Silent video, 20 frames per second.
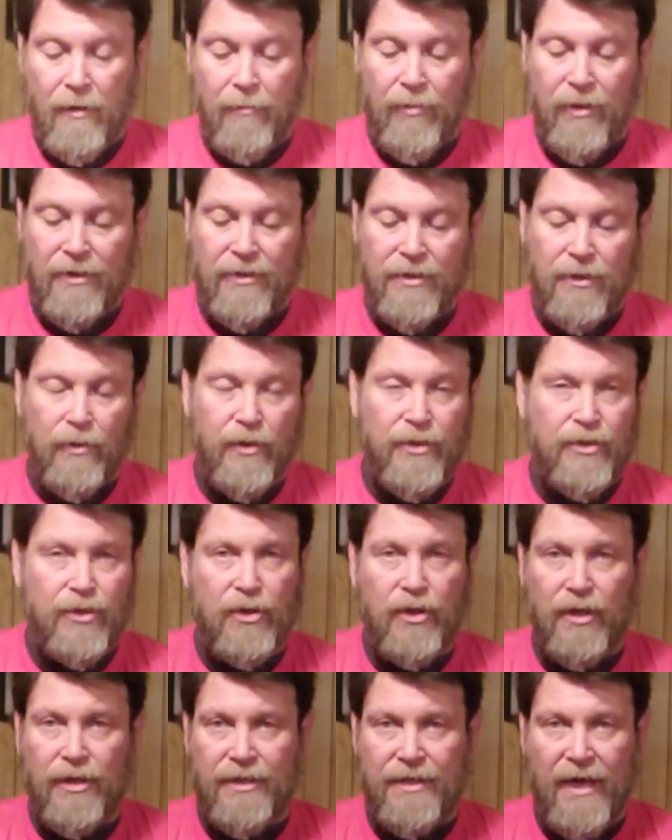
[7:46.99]
But it's always
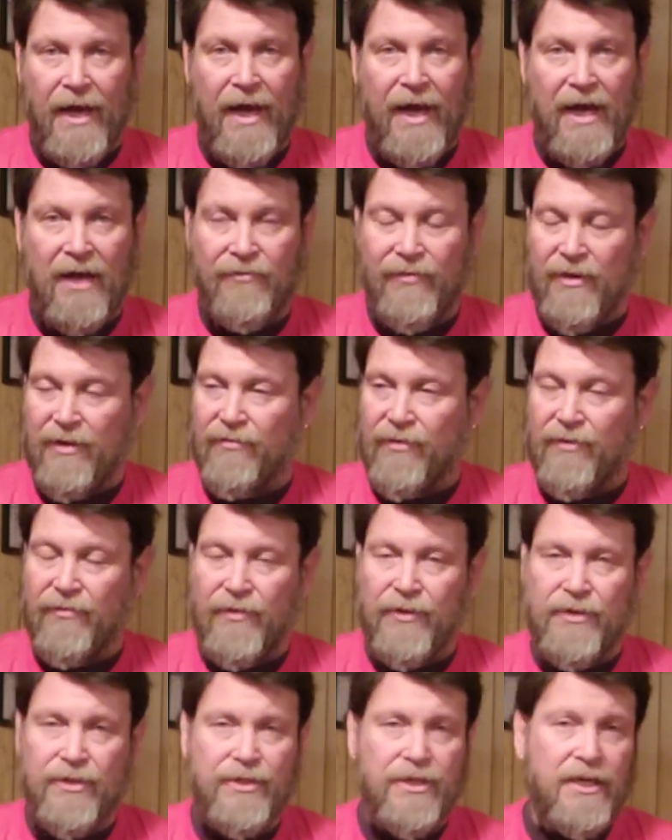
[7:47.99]
good to have, even
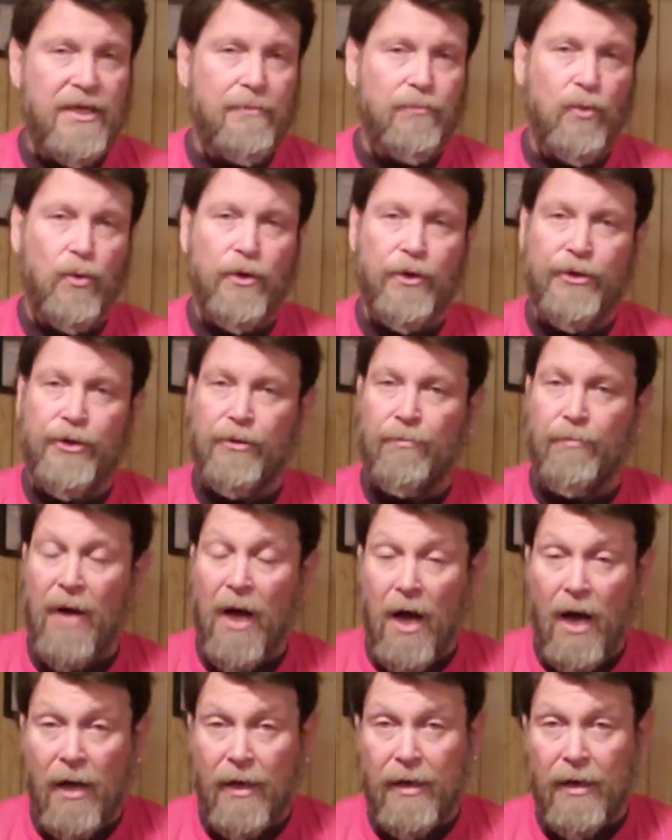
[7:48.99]
if you just keep one in your
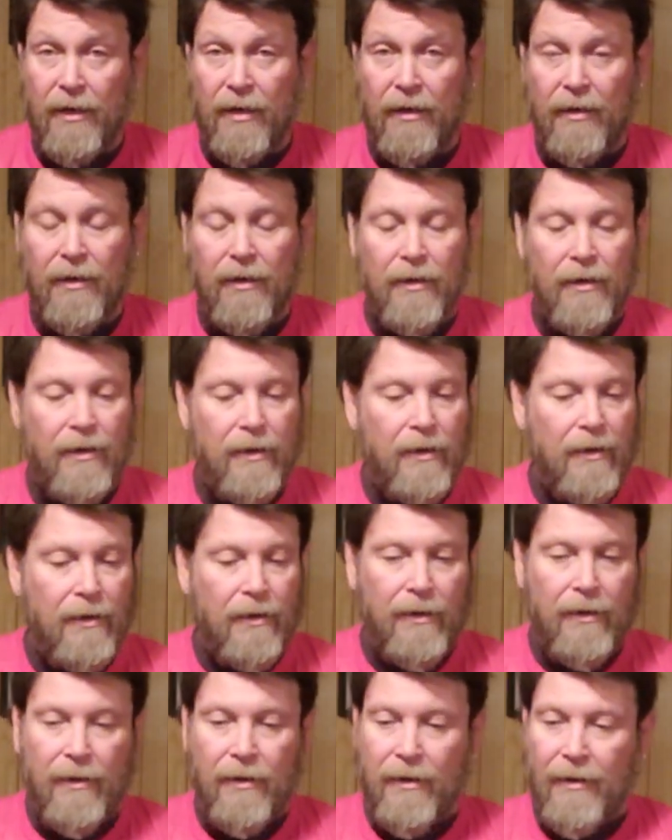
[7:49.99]
pocket,
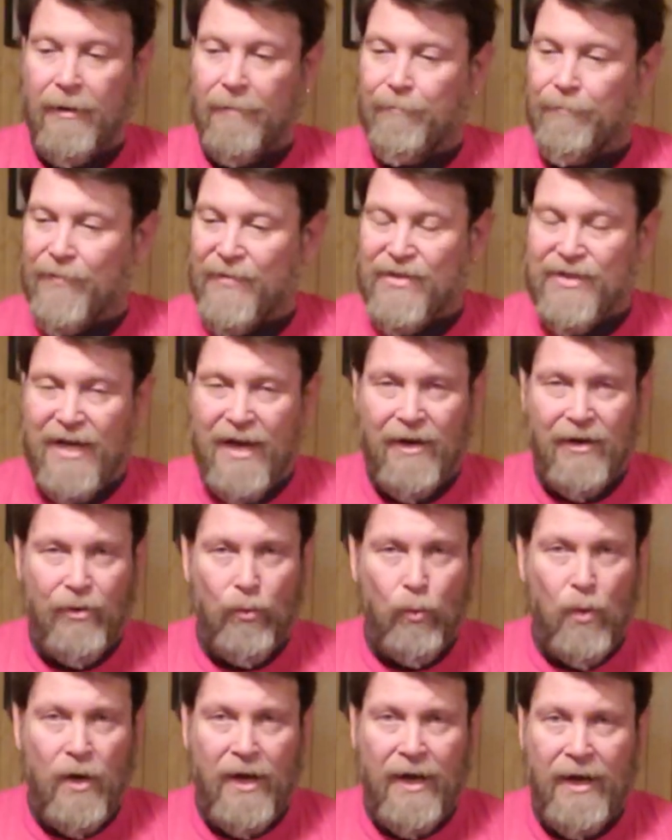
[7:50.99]
it's out of
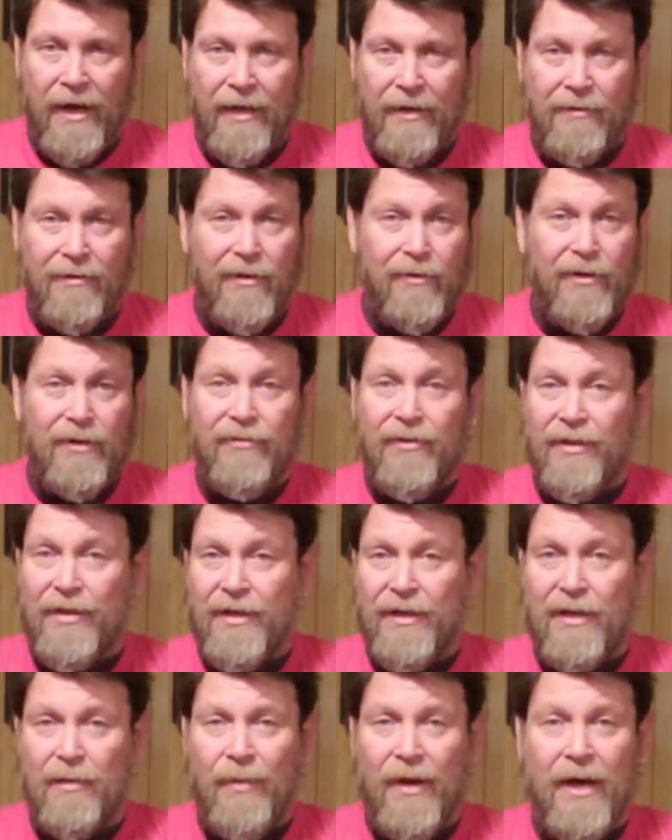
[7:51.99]
the way, don't even
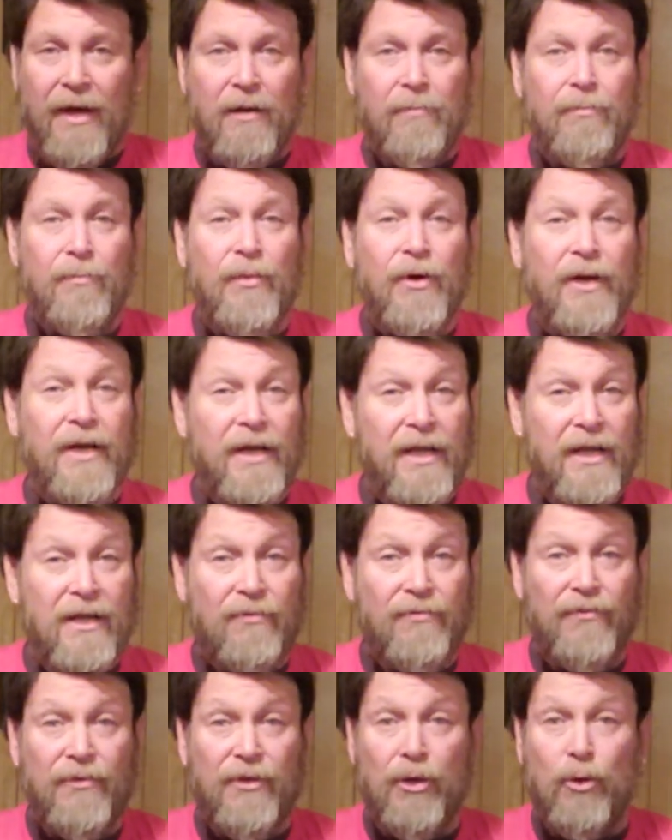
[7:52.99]
think about it. But
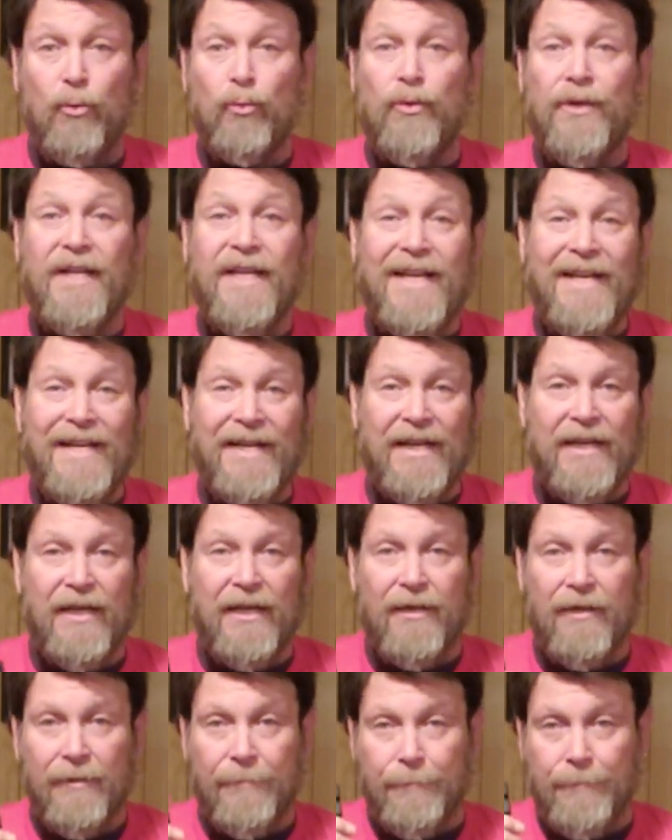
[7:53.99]
if you need
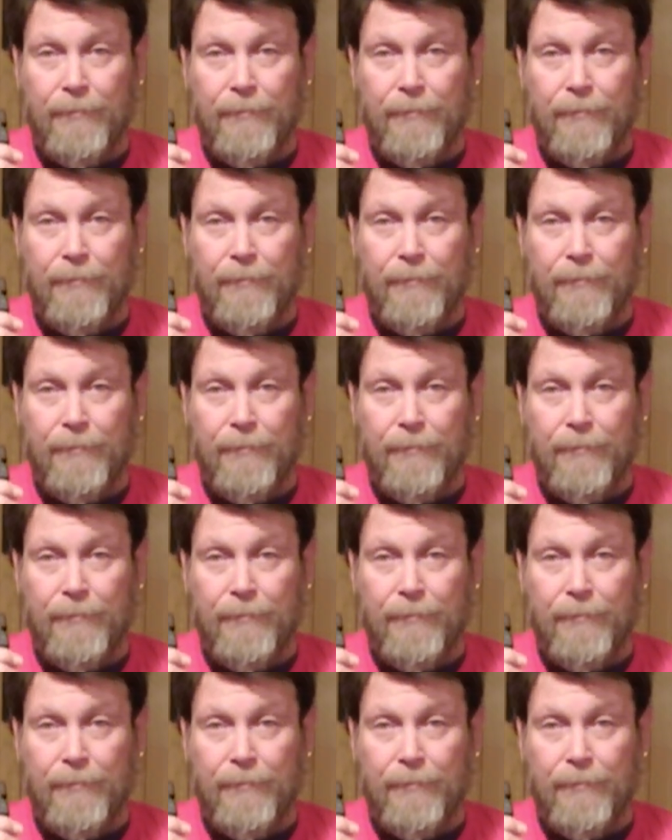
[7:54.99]
it,